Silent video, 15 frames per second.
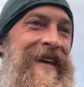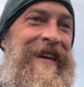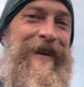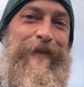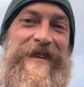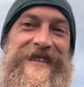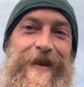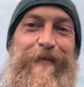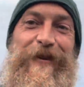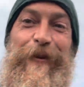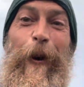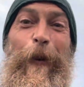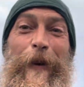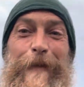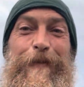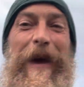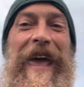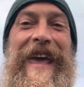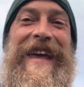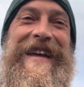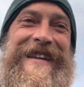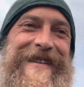Be some growing
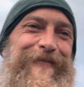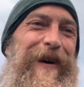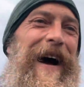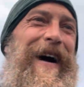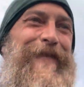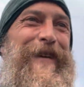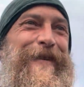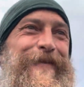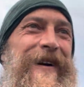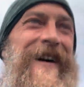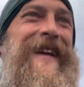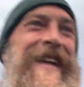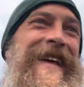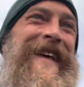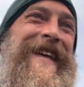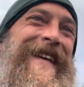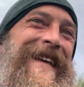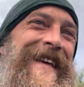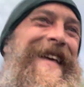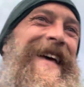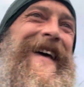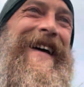pains probably, but
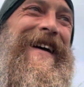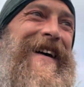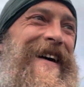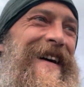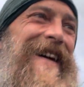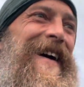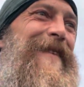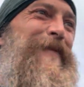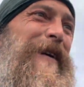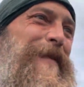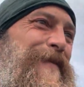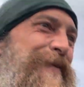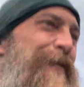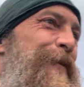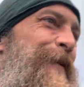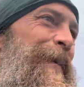I'm up for